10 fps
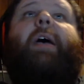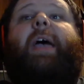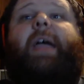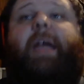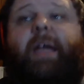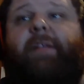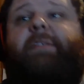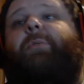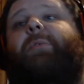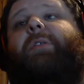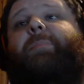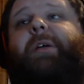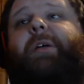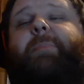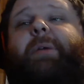and deal with the
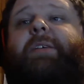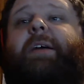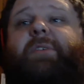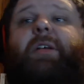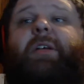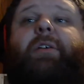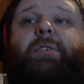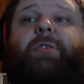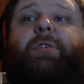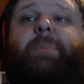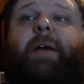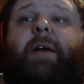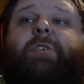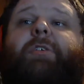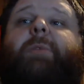blimp because after you kill 2
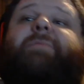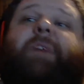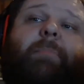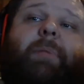battleships, the fucking